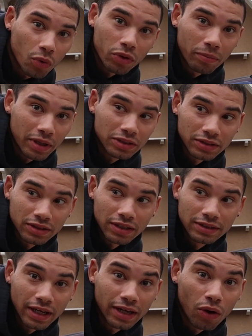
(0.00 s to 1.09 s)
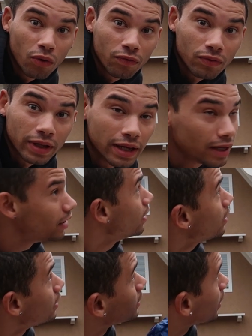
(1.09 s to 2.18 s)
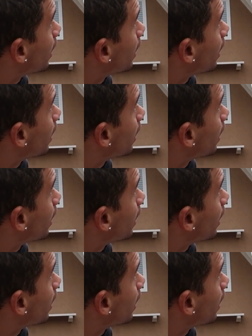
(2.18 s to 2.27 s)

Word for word: on the beach at sunset. Hopefully, these